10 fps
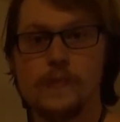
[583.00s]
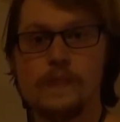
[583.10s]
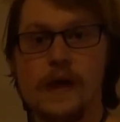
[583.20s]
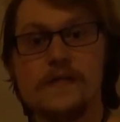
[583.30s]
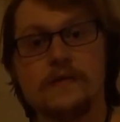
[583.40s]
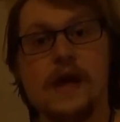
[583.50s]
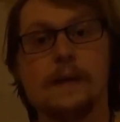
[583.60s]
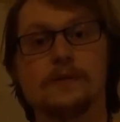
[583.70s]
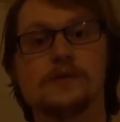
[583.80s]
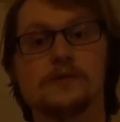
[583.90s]
and then the
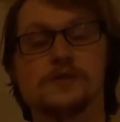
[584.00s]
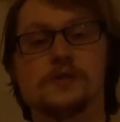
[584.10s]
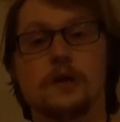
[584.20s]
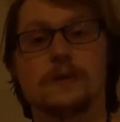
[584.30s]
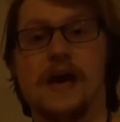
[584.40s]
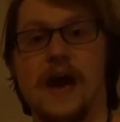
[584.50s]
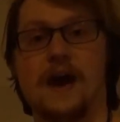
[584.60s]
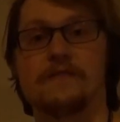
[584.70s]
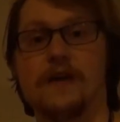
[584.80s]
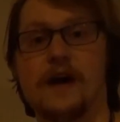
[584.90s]
amplitude is just going to be
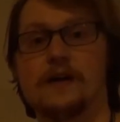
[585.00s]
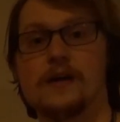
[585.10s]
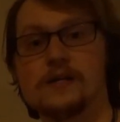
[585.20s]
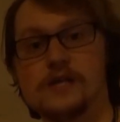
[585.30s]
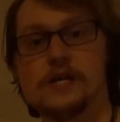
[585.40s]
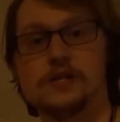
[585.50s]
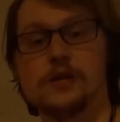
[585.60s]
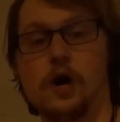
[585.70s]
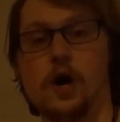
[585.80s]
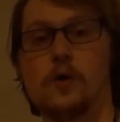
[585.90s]
half that.
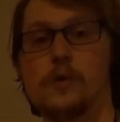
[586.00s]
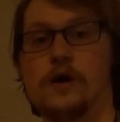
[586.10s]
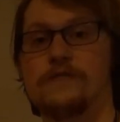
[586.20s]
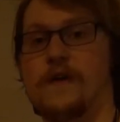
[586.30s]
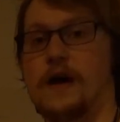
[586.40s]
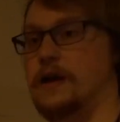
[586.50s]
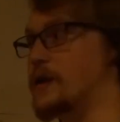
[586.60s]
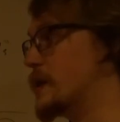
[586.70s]
Essentially, all we are finding